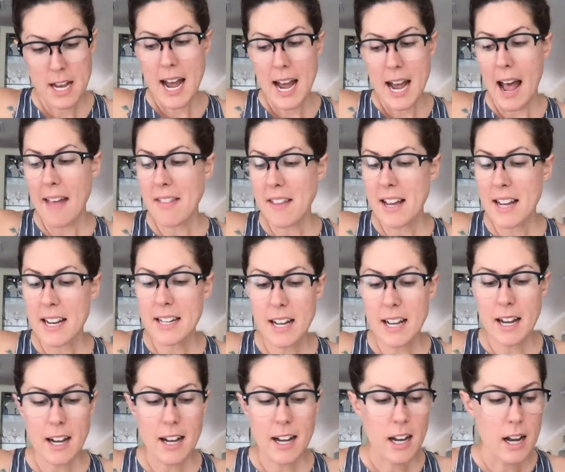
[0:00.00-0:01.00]
And
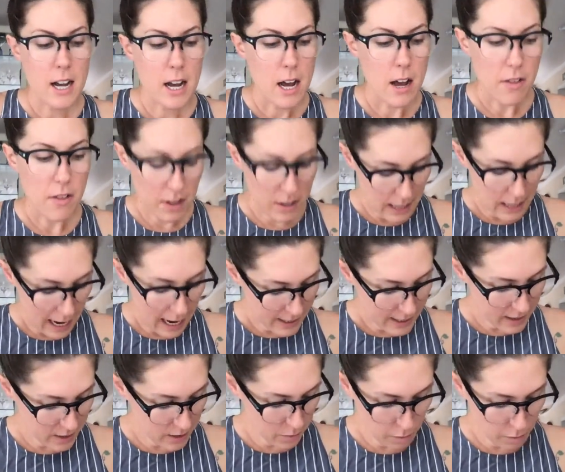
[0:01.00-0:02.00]
then the
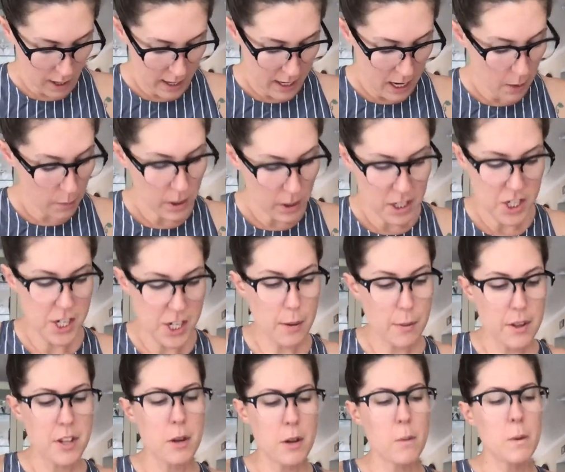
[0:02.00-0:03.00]
last one I want to share
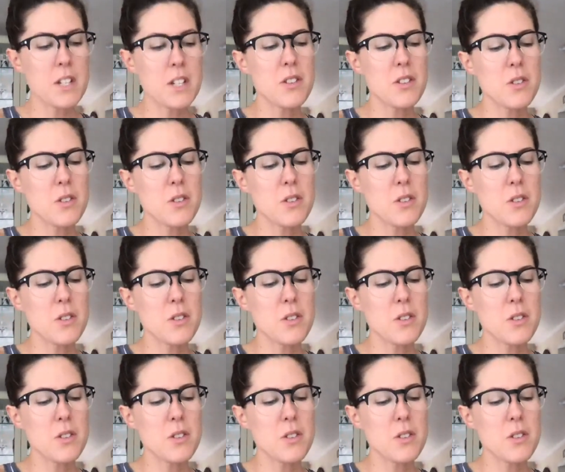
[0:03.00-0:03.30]
with you, which is